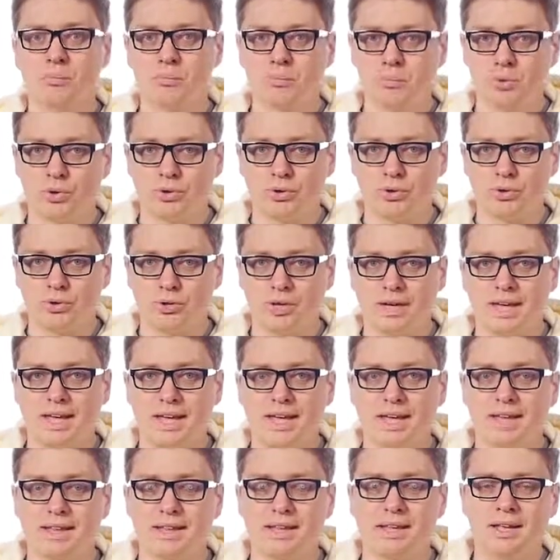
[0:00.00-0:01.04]
modulo
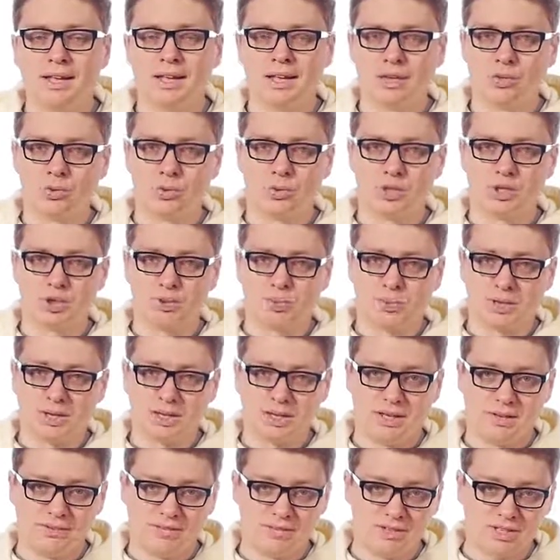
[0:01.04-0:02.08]
n, which
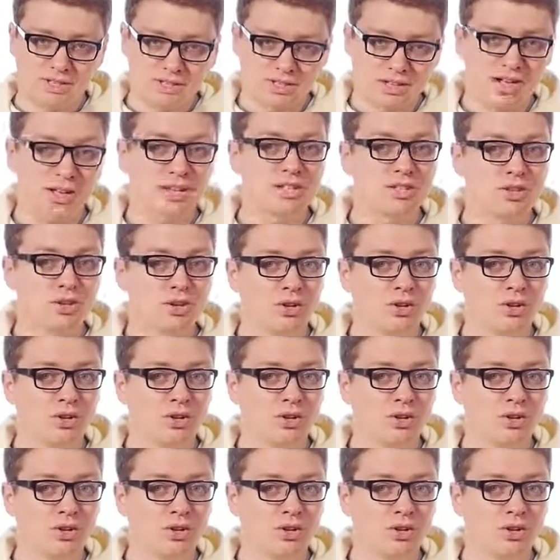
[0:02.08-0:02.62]
we discussed